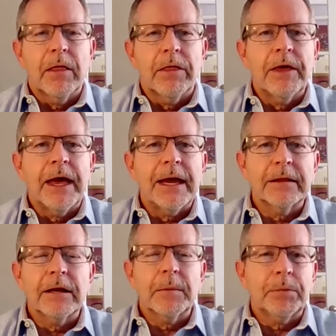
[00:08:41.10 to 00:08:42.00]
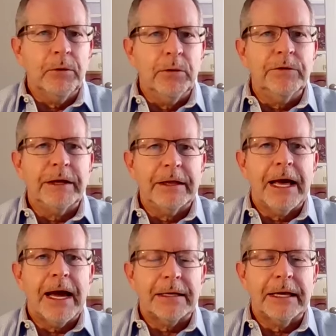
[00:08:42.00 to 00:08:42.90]
They ended up losing
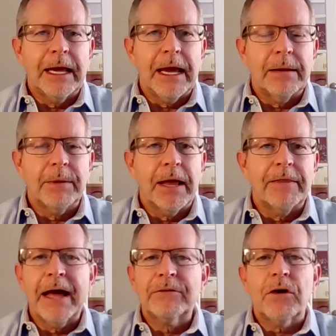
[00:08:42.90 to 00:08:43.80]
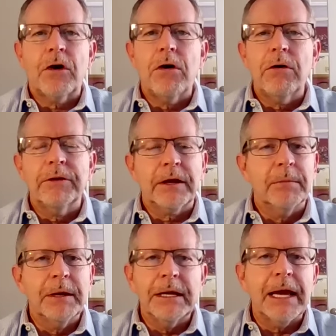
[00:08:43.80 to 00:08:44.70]
that game. And that's all the
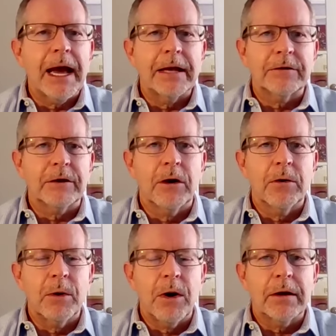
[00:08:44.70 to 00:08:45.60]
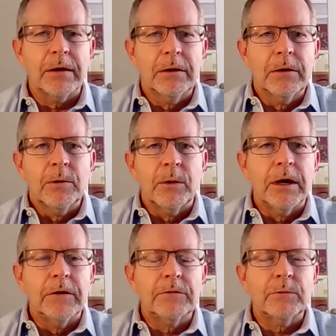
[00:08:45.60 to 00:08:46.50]
committee had to go on
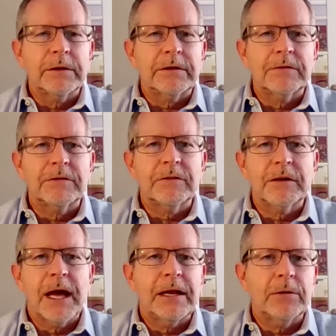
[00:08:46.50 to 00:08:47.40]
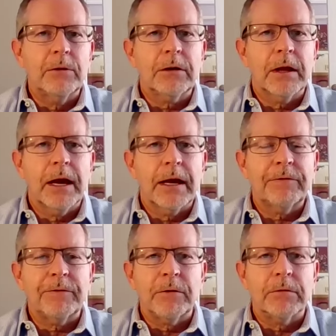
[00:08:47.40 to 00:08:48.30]
was what did Cincinnati look
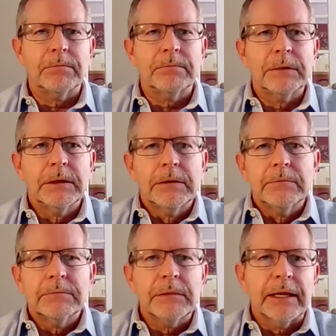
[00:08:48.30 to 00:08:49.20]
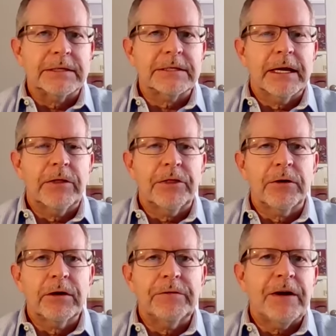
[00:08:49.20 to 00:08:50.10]
like for, let's say,
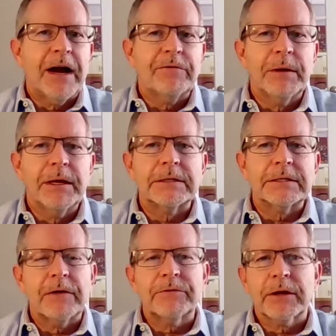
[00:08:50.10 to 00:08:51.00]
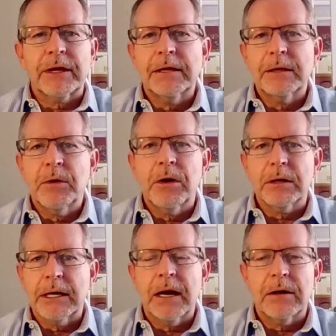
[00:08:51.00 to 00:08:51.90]
35 minutes after Kenyon
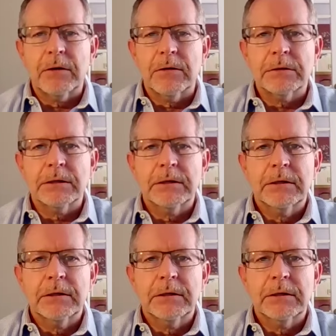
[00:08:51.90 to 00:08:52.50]
Martin got hurt?